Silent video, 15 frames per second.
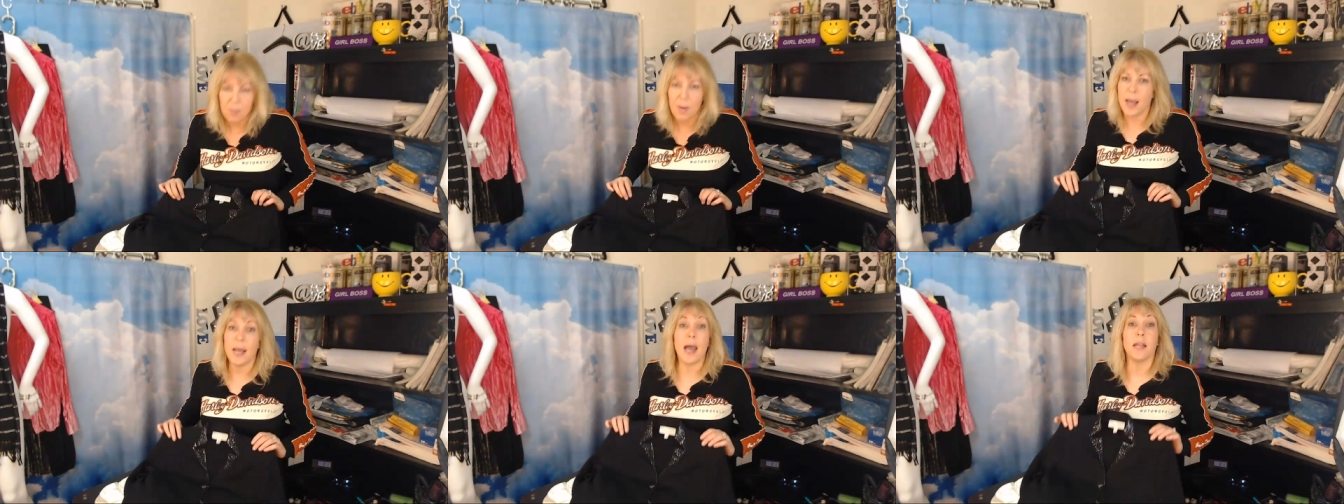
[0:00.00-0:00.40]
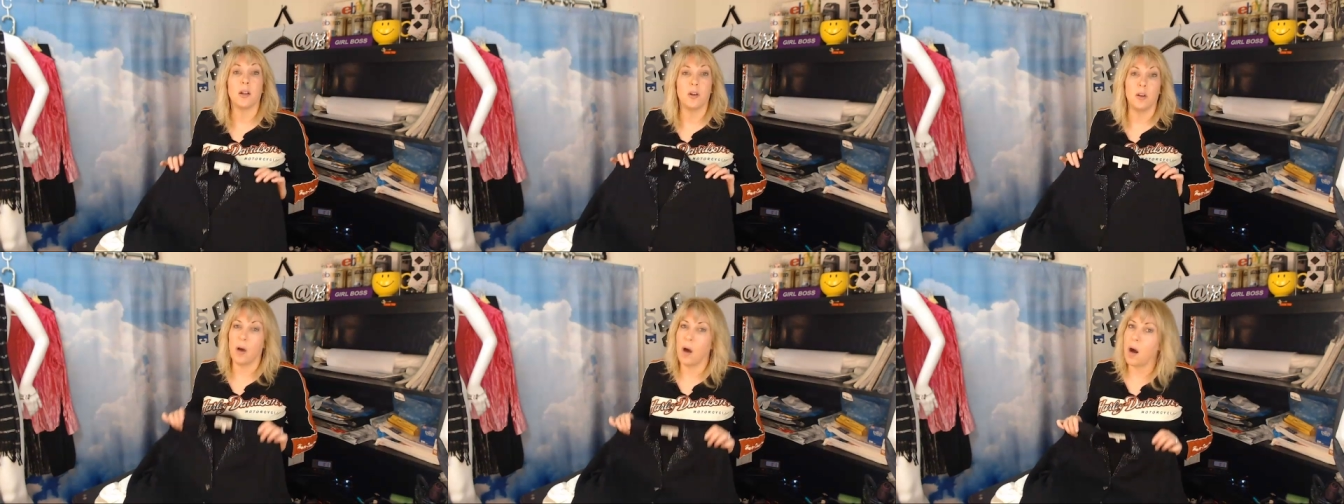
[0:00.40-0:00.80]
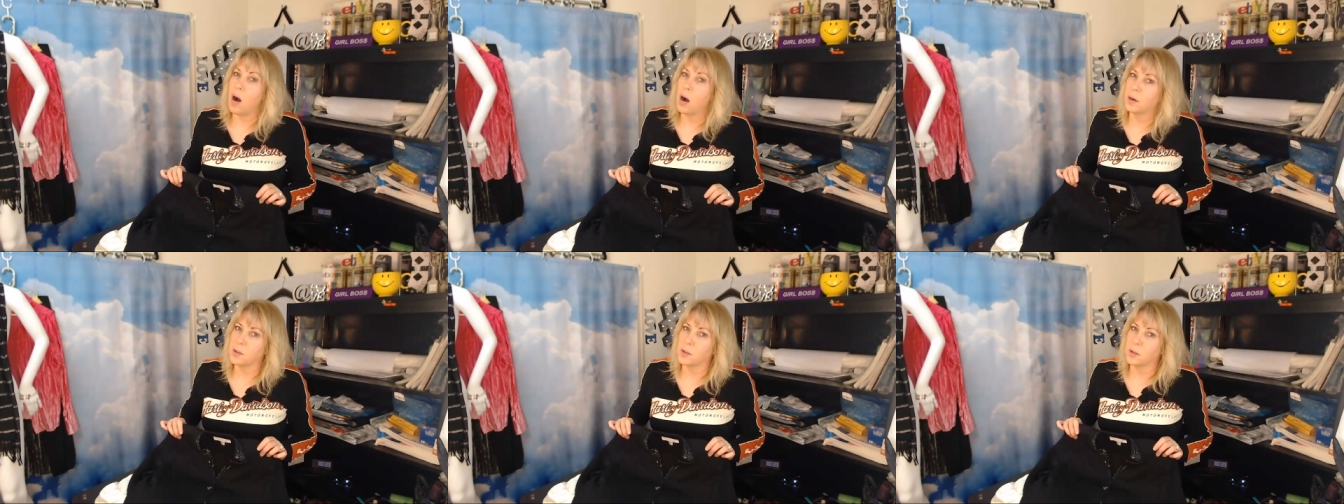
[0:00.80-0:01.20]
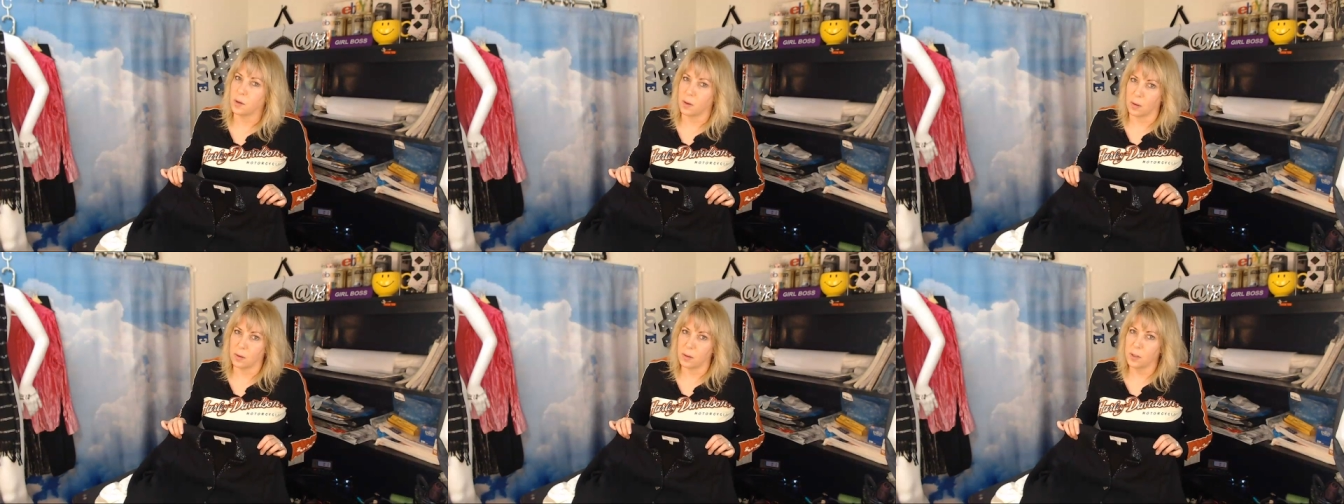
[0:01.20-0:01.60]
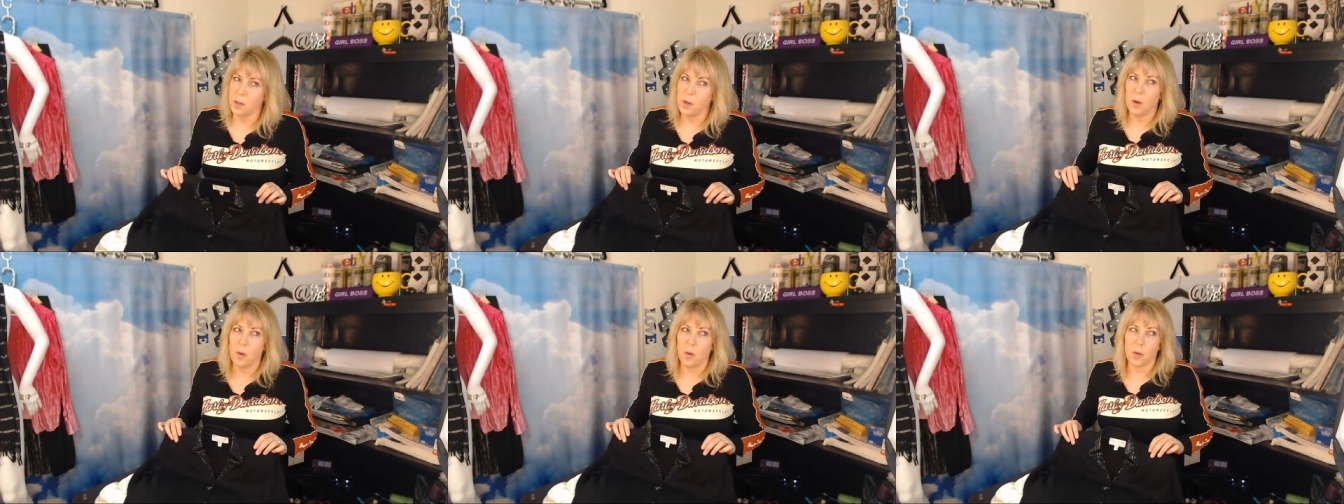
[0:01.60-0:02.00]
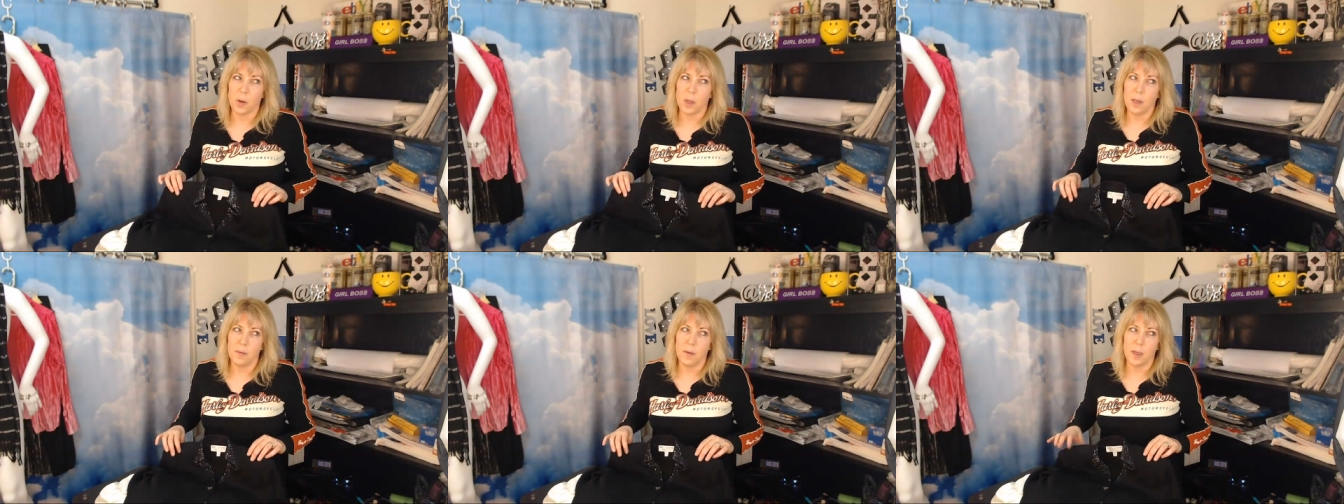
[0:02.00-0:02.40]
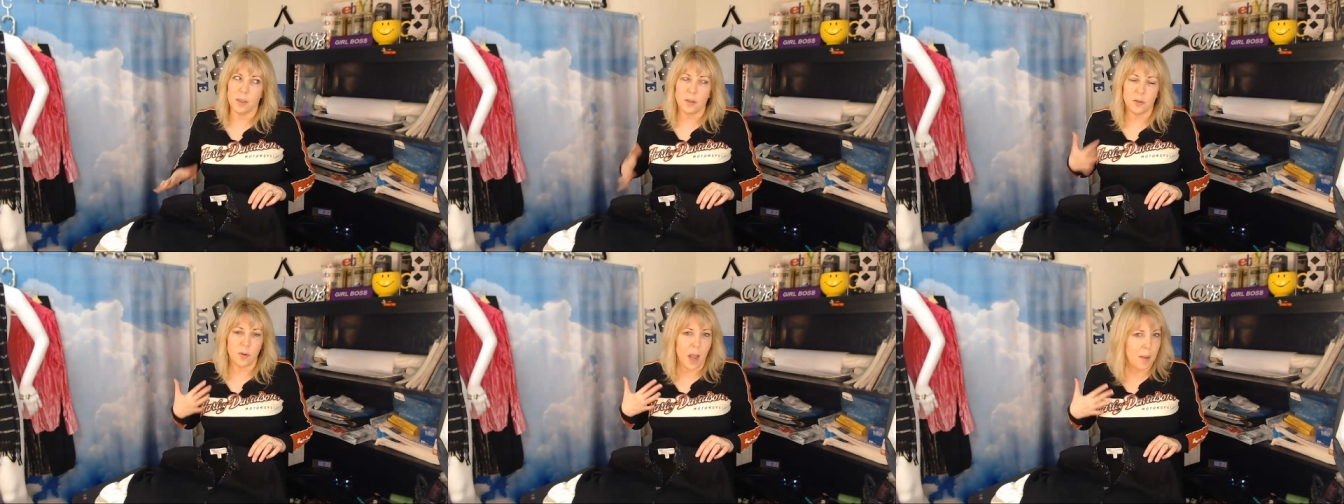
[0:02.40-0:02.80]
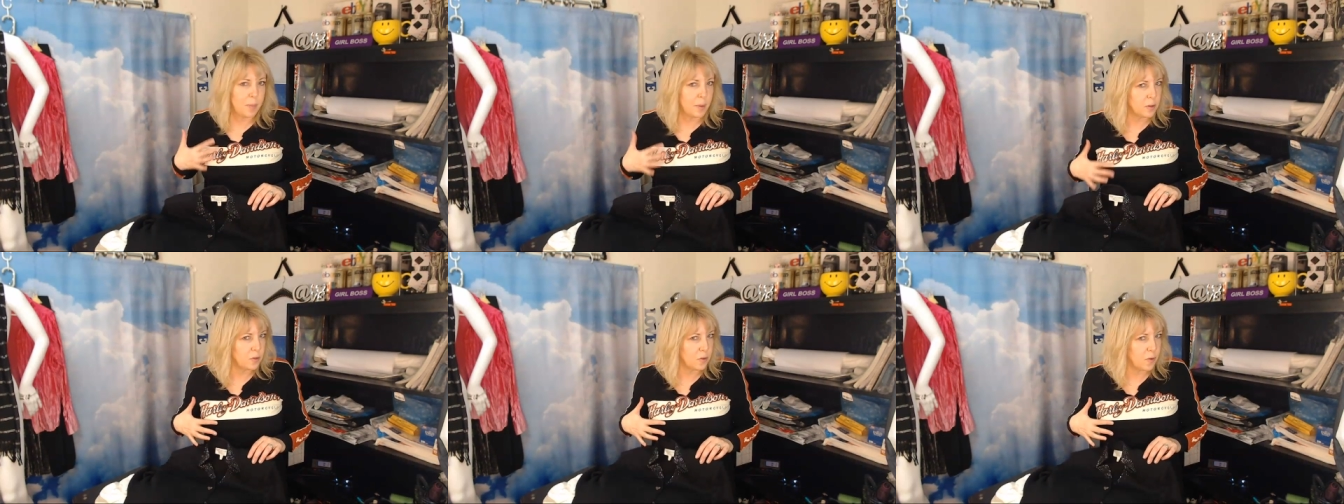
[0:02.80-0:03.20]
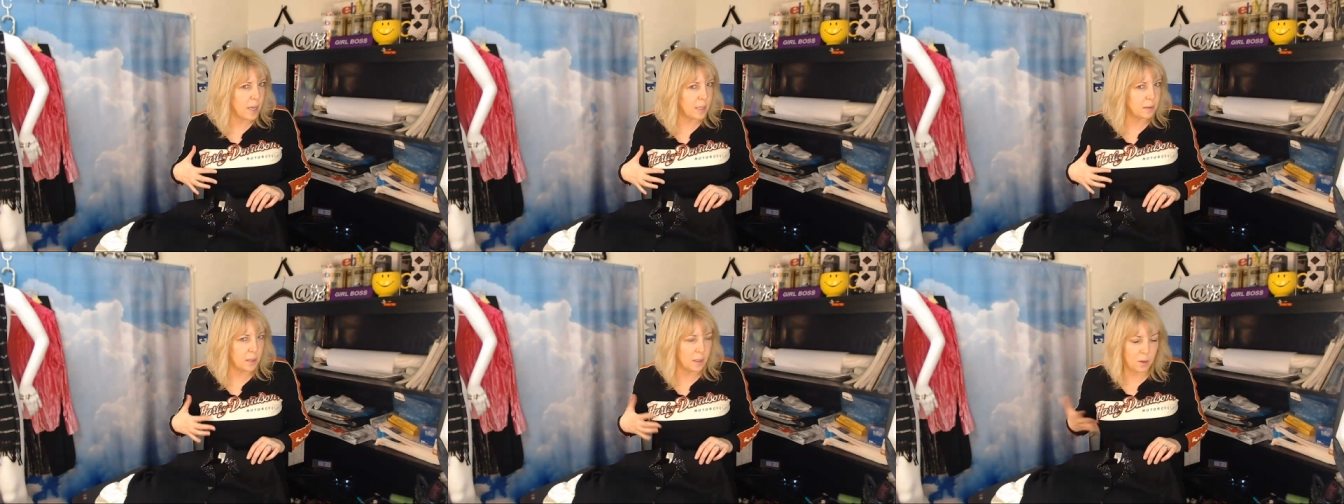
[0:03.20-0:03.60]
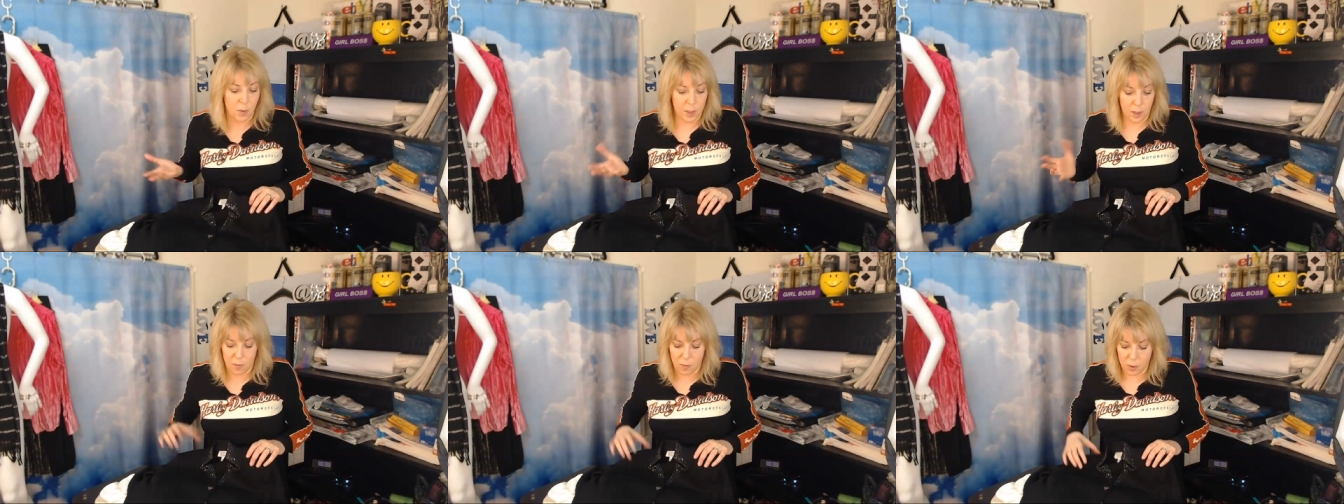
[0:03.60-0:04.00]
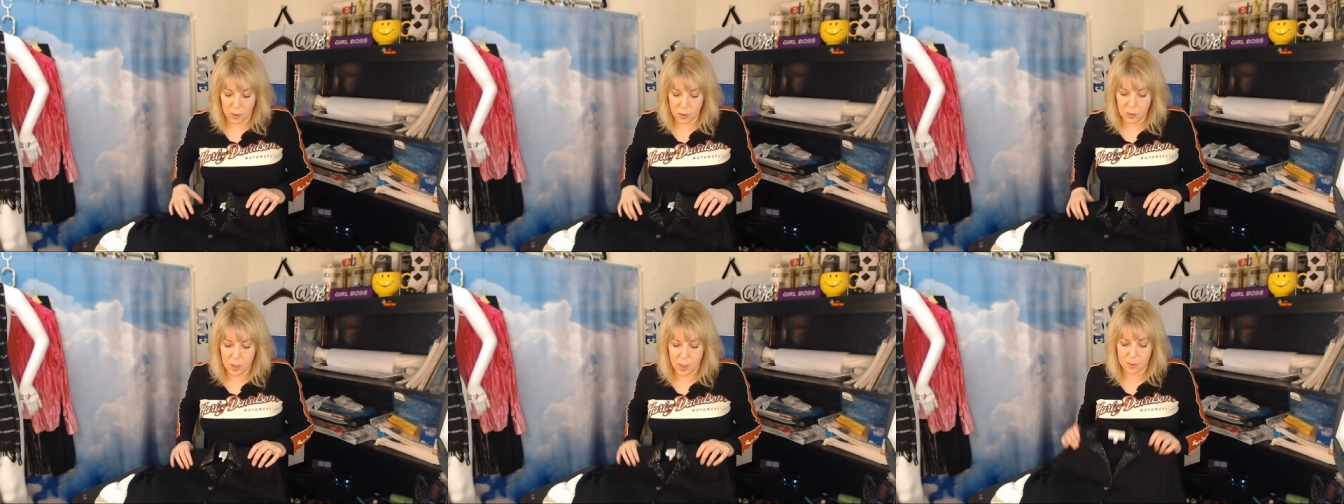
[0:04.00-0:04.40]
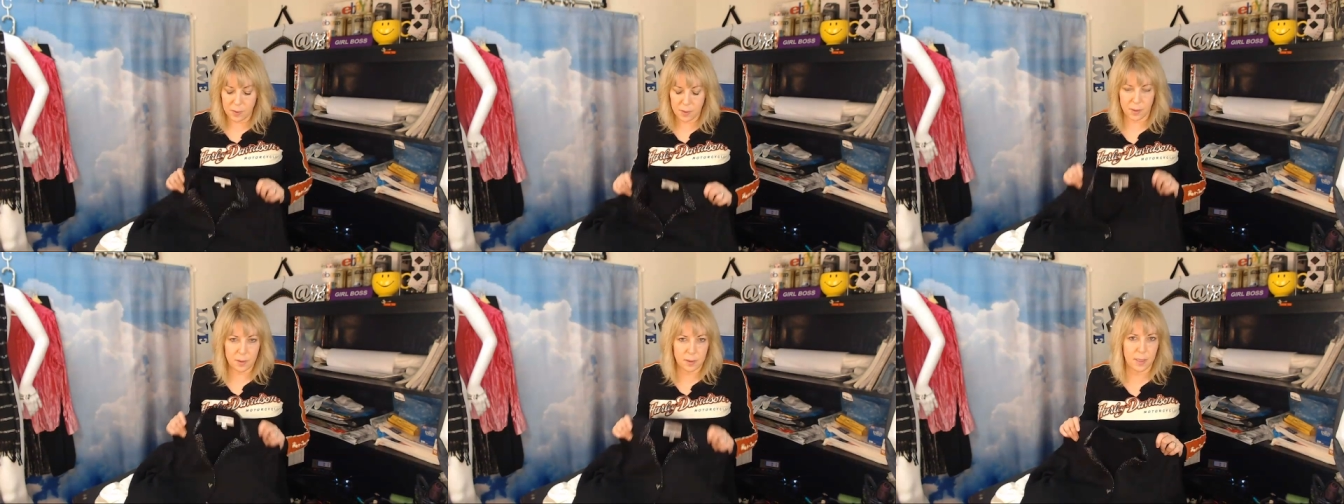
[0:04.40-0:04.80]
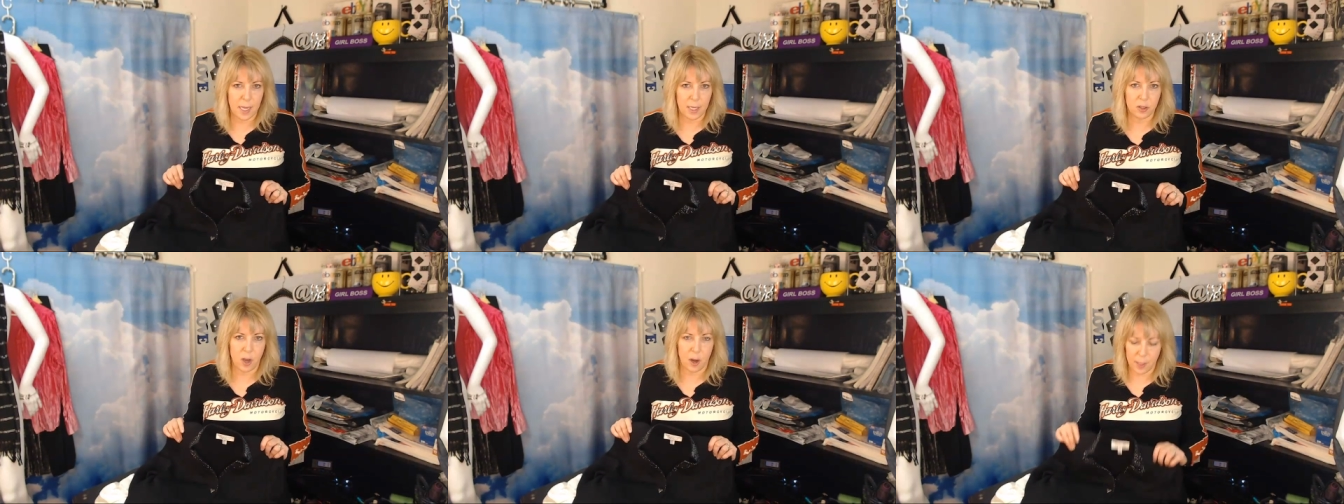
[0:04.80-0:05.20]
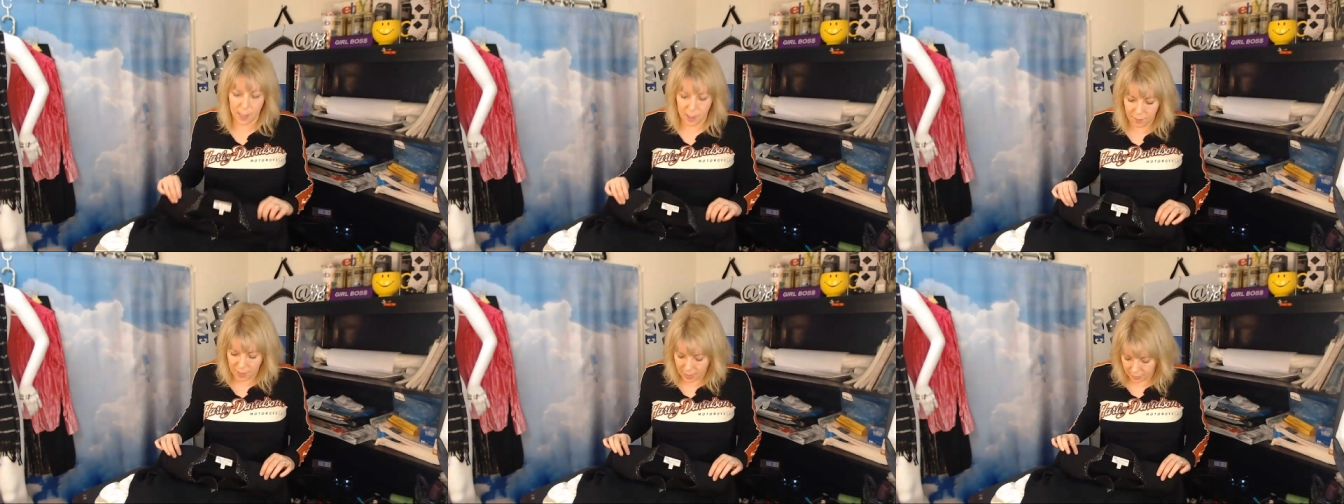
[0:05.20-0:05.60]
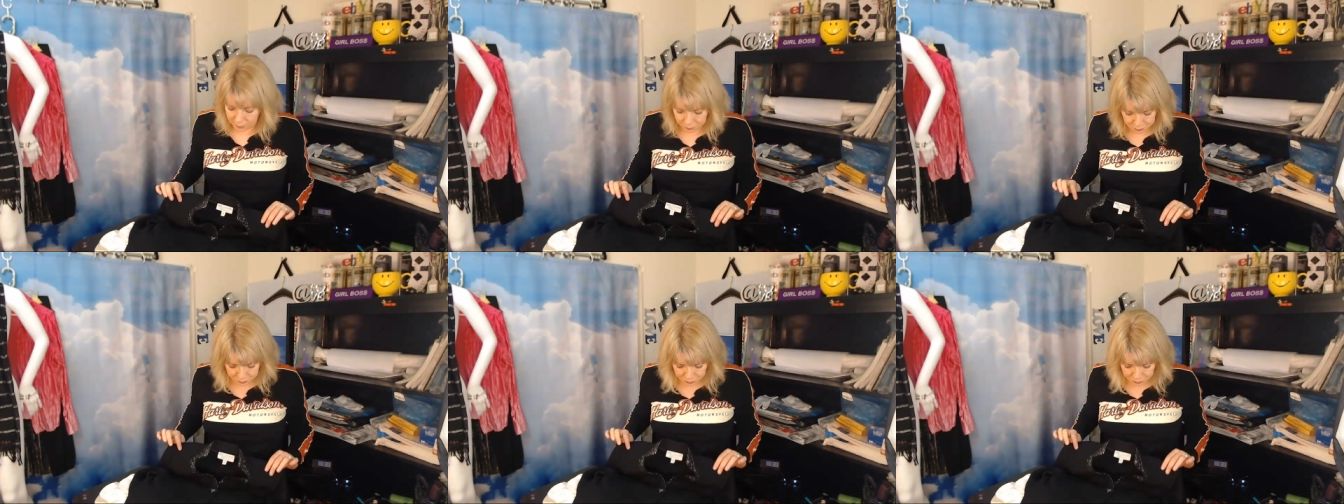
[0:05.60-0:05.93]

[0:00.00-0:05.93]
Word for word: it might have had a long skirt or even a strapless dress that it went over. Who knows? This is St. John evening.